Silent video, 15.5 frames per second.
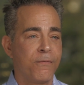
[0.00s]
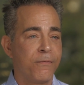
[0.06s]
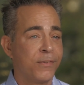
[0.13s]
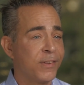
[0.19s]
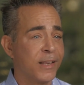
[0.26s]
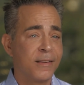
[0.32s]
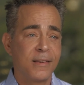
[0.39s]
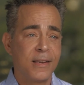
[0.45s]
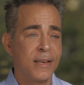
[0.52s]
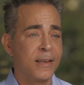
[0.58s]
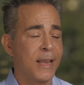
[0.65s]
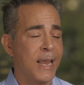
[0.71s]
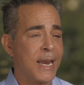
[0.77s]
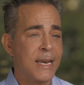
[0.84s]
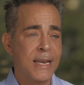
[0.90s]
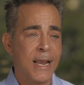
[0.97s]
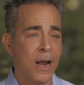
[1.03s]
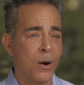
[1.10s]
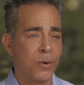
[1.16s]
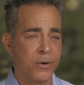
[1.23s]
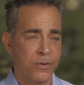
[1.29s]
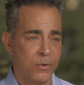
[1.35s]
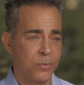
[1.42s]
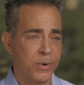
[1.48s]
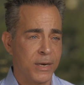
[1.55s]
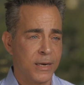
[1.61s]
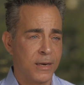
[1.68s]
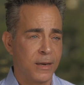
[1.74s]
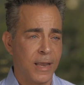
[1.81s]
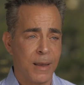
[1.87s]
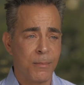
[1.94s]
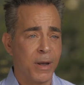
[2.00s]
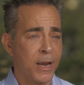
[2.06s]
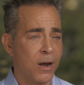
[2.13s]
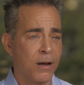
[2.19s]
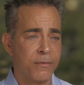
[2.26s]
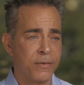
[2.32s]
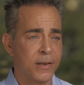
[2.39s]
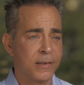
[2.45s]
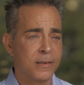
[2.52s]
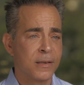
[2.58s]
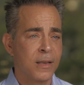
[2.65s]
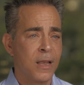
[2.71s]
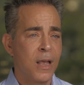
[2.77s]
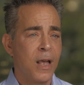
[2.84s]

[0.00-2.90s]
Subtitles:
60, 80 hours a week at my office.